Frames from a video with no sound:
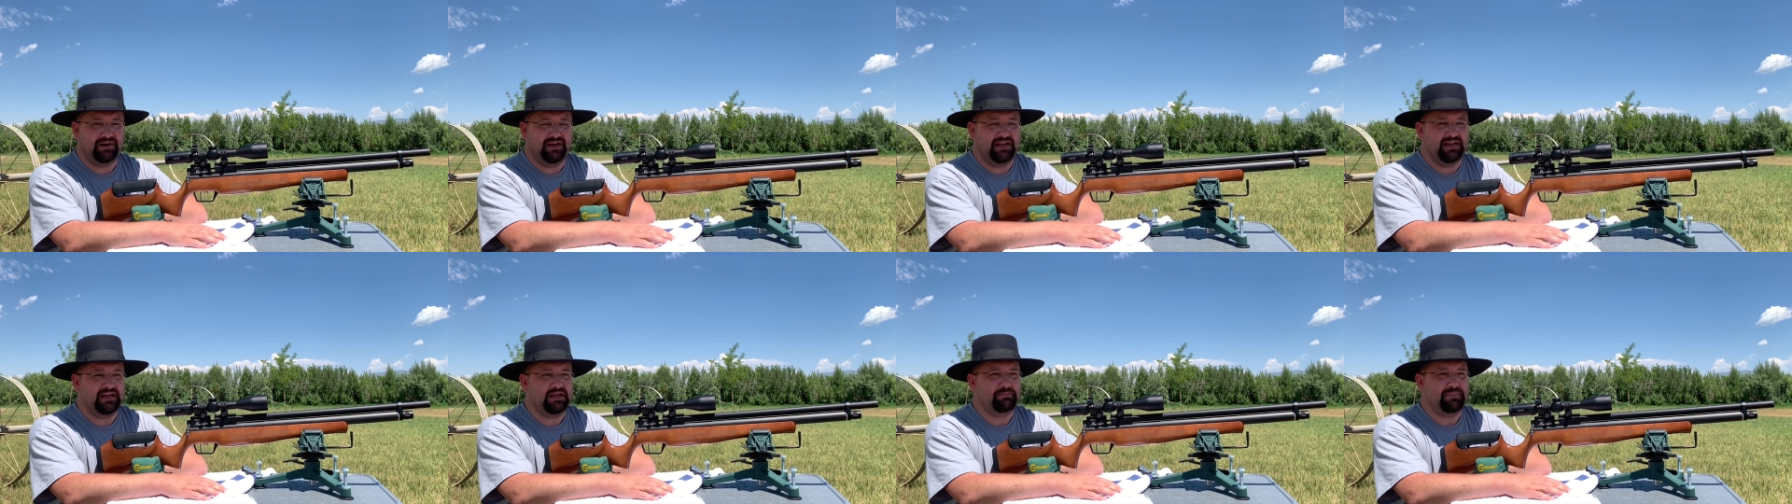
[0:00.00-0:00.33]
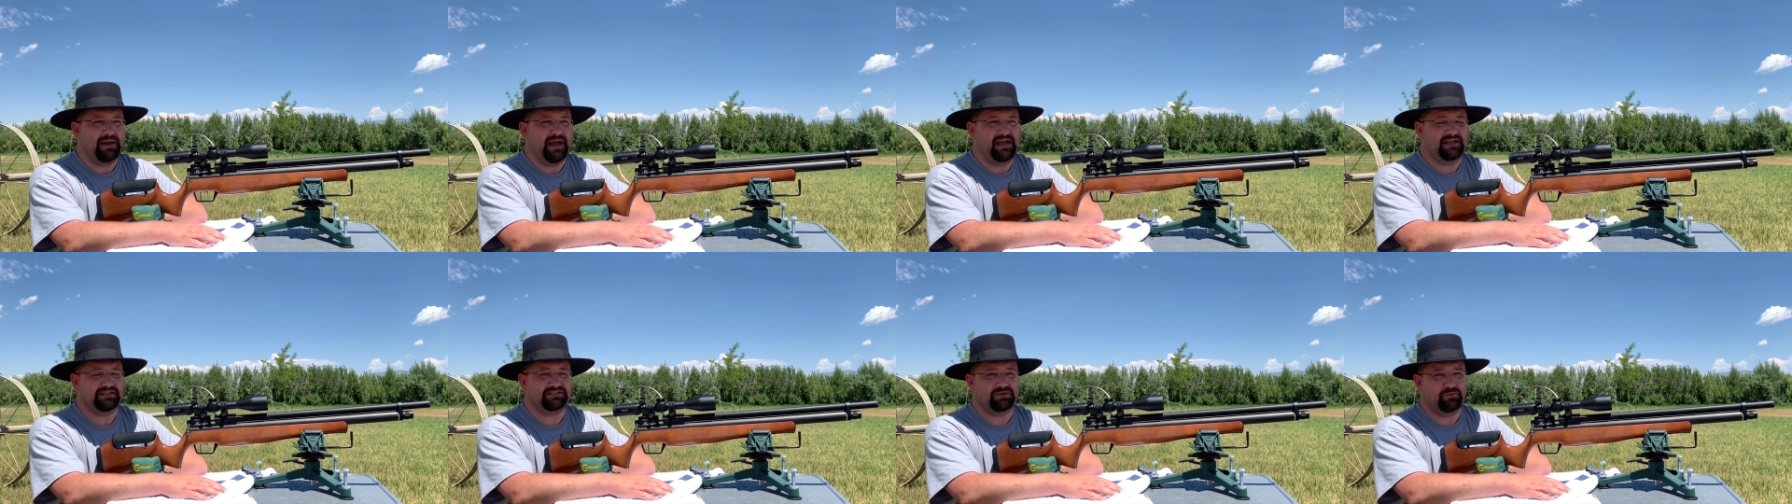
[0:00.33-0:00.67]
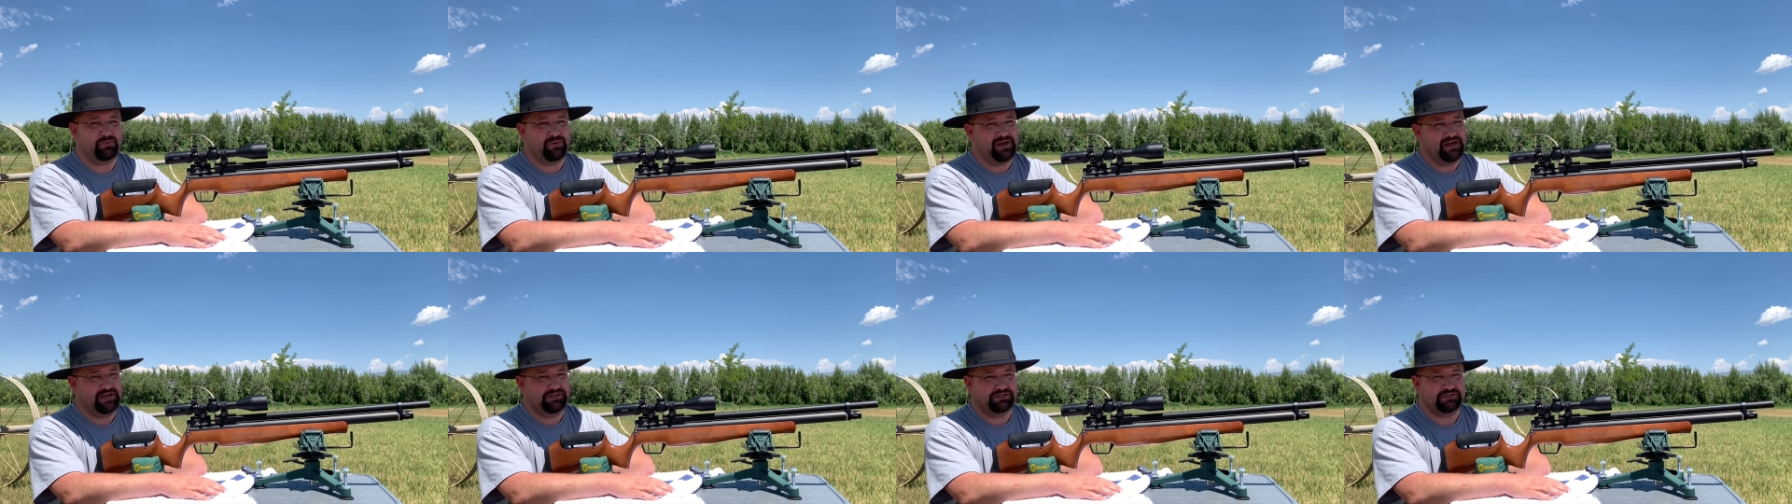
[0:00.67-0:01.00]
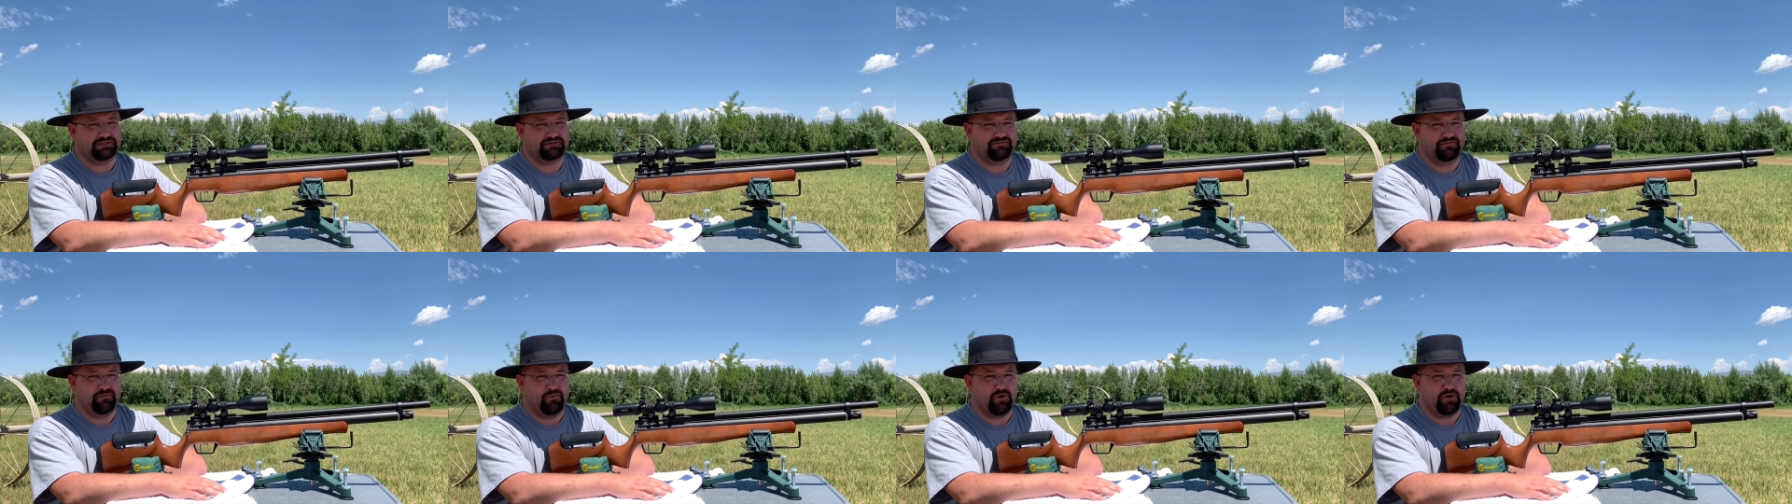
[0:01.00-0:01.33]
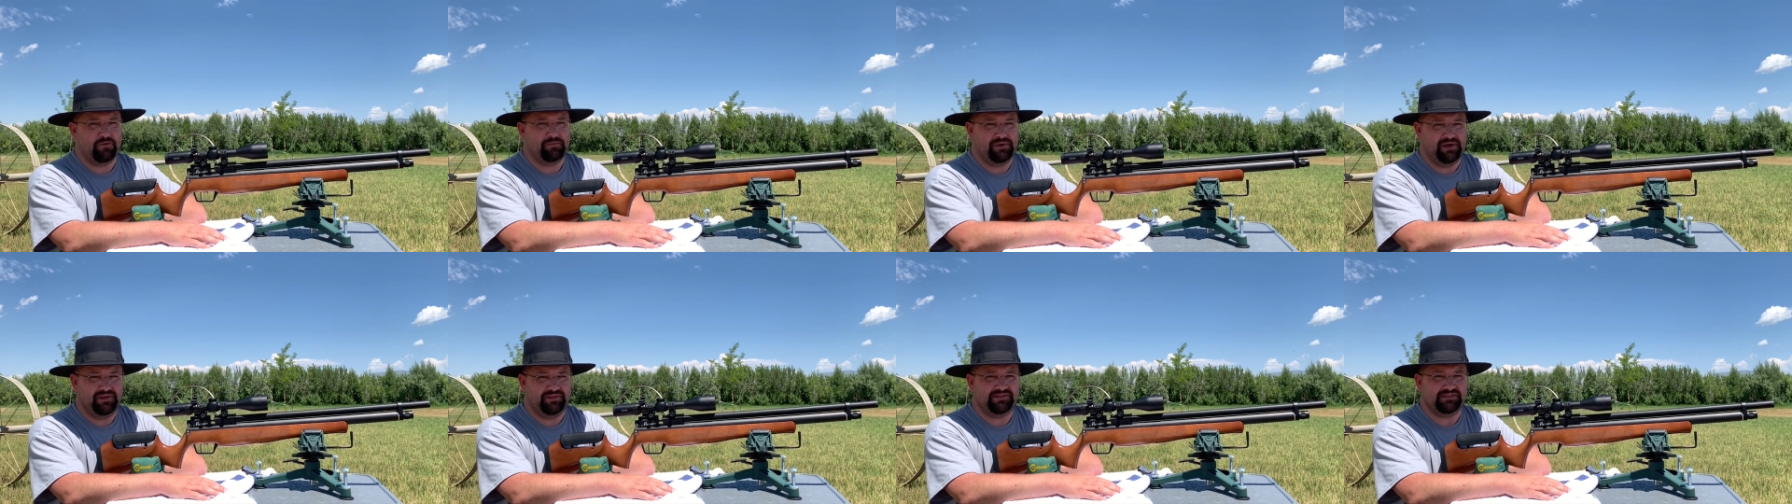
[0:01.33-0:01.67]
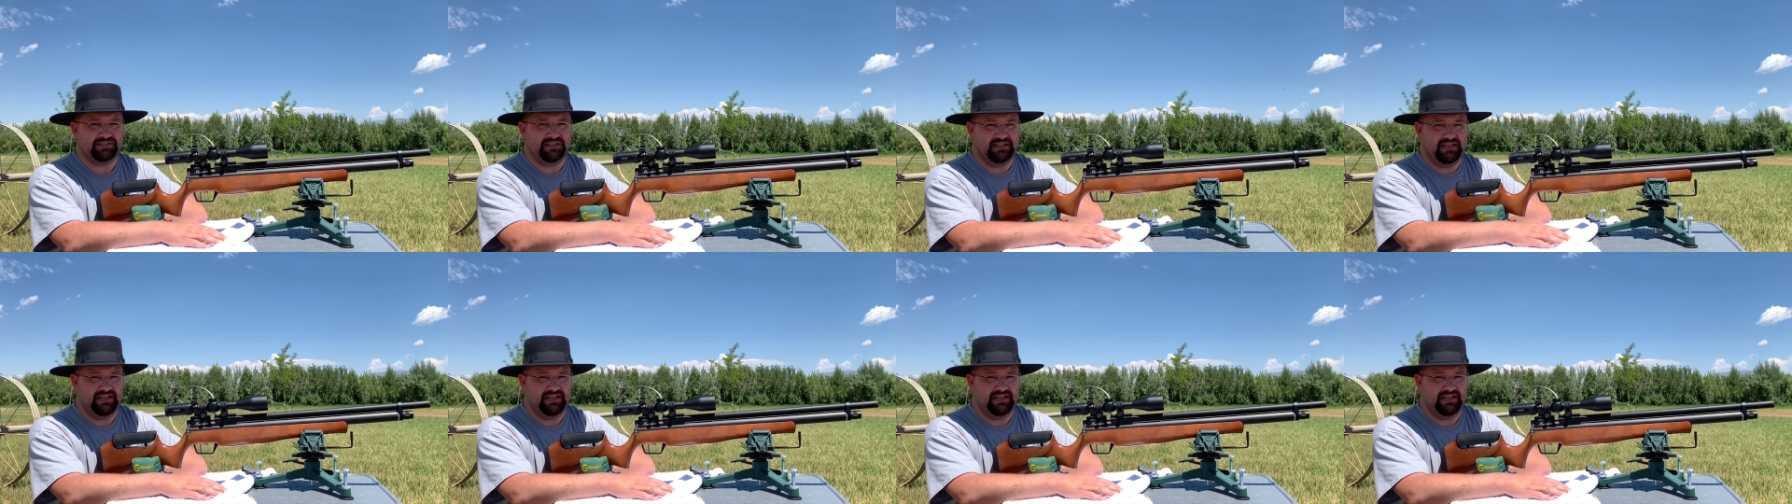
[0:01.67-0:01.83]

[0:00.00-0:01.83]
and he passed away just 4 months